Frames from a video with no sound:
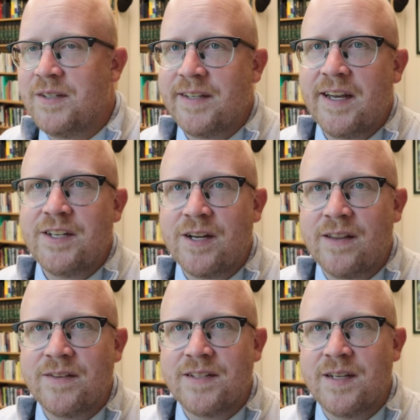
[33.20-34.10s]
to catch
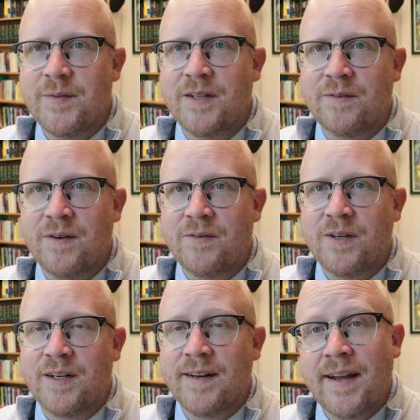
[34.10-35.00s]
other salmon in the
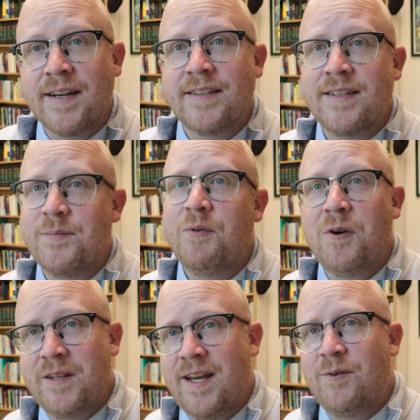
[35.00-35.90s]
river. And, and at some
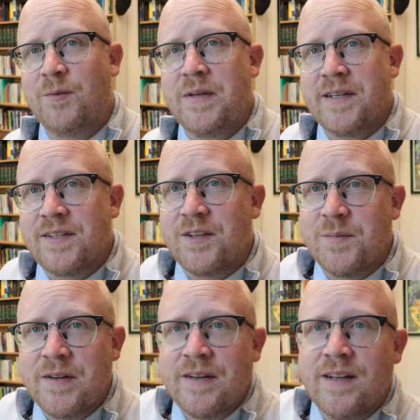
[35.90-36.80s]
point, that will be a
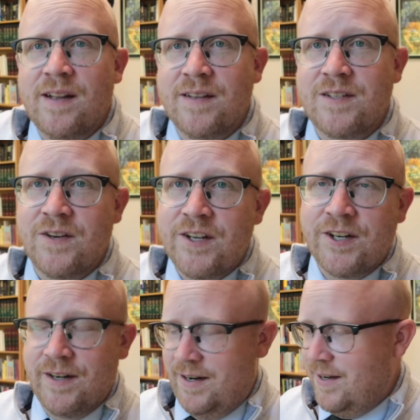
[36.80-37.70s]
sermon
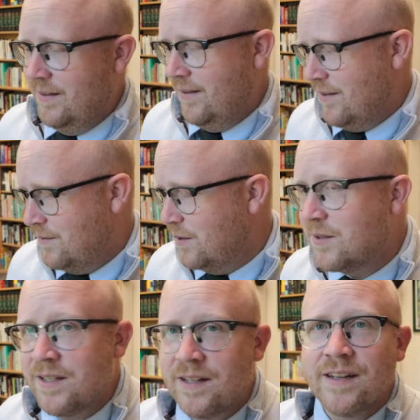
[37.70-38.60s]
illustration on the
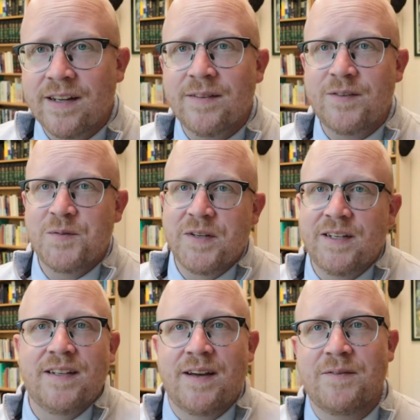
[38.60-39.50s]
futility of human
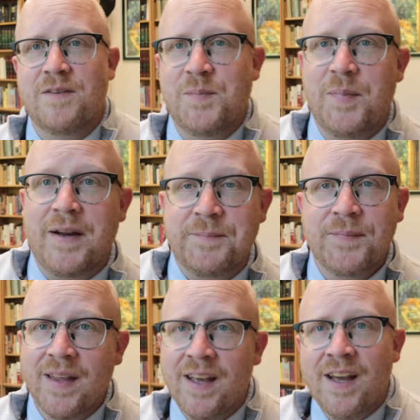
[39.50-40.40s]
endeavors. But
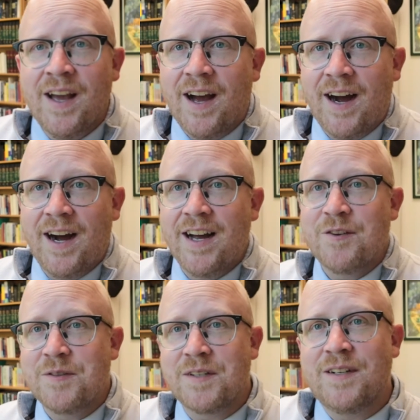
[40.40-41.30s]
uh,
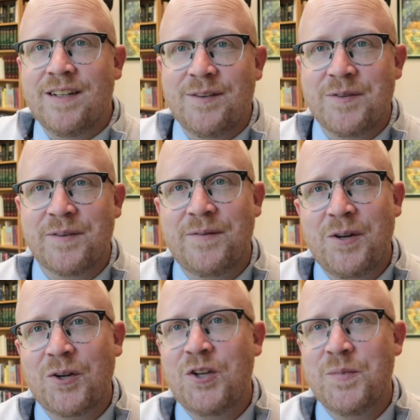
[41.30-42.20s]
it was a it was a
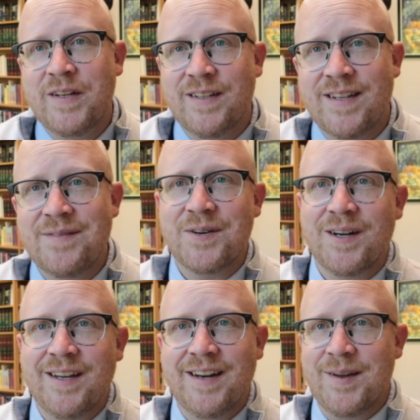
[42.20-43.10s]
futile human endeavor
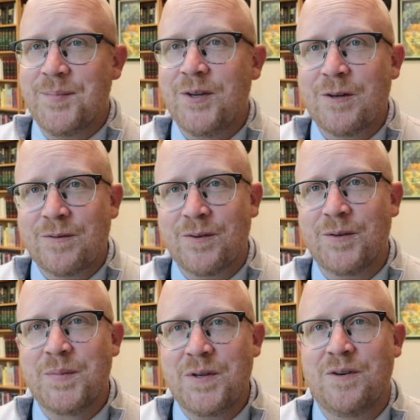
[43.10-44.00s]
in a
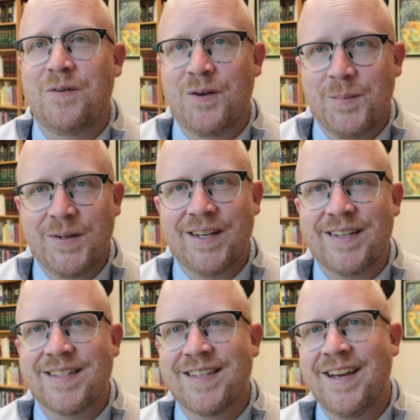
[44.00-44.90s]
beautiful, beautiful
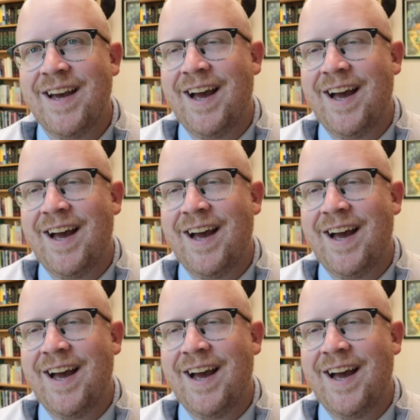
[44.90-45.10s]
place.